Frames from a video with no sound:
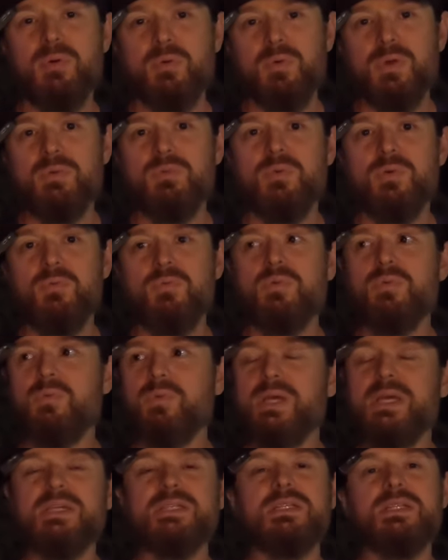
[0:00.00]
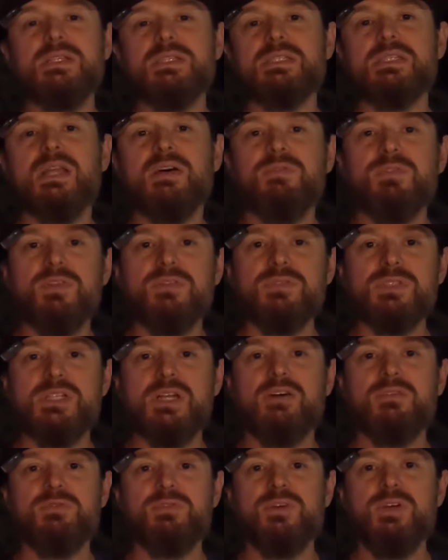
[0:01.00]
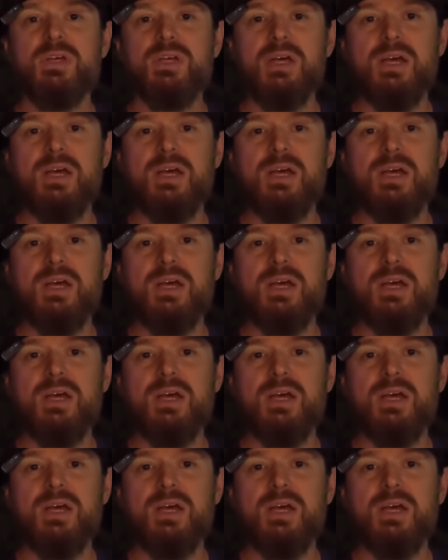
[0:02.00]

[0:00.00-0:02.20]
But when we get to this level of stuff,